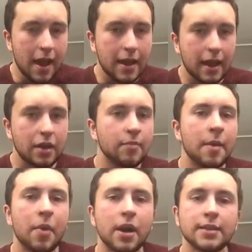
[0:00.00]
And I know
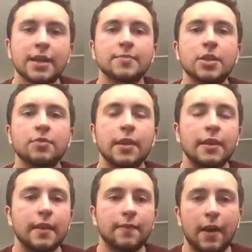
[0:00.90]
my boss has me
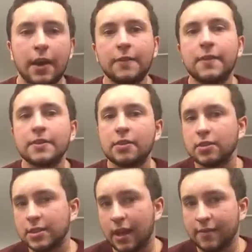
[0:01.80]
doing like very
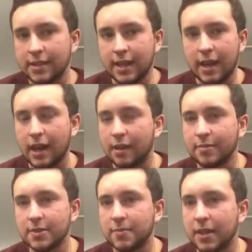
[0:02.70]
physical stuff at
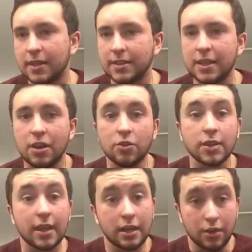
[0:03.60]
times because he
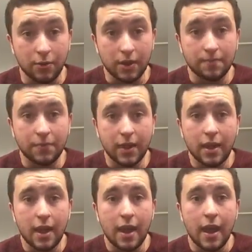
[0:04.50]
knows I can do it.
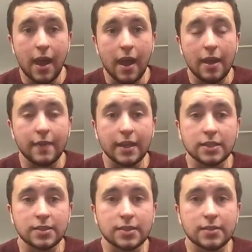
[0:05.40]
And
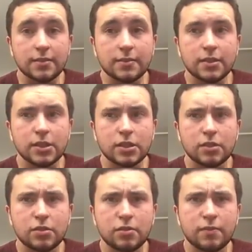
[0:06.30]

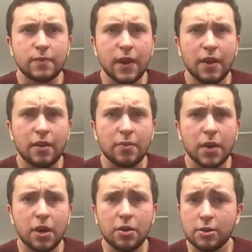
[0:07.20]
that's very
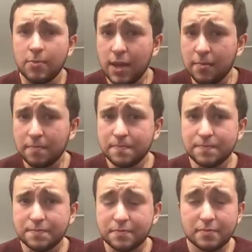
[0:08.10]
weird to me
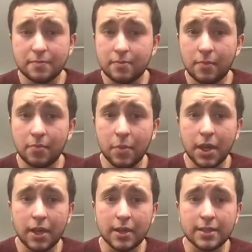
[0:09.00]

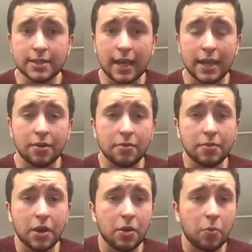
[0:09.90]
because I
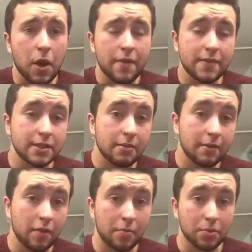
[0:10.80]
don't know if it's
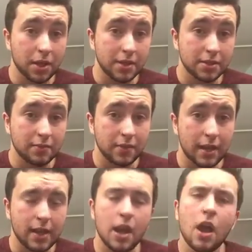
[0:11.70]
coming from a place of
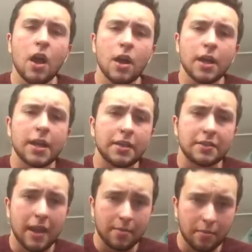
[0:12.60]
like
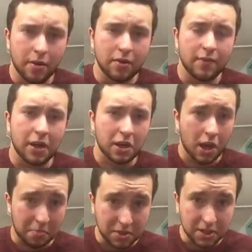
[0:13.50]
he's capable and very
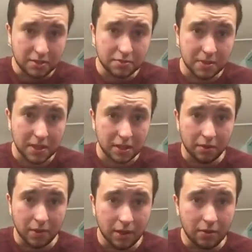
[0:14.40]
competent so he can
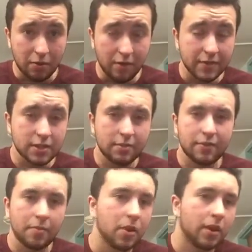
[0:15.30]
do it, or if it's
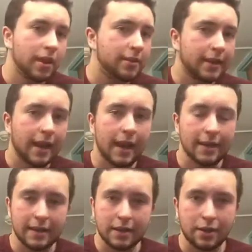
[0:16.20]
coming from, okay, he's a guy,
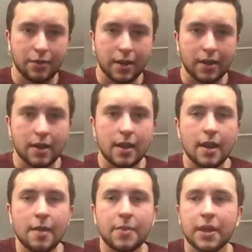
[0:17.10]
he can do it.
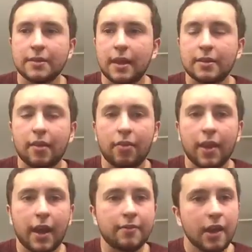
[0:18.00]
Because that's
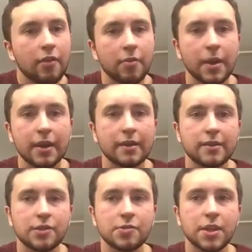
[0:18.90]
something I've never been in a
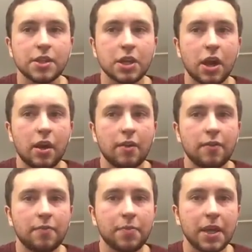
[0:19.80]
situation
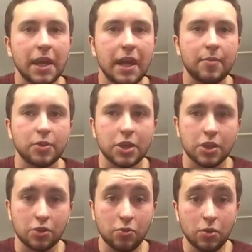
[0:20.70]
of being able to
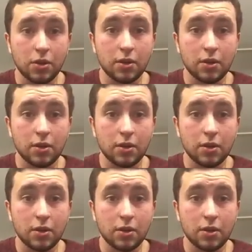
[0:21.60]
do.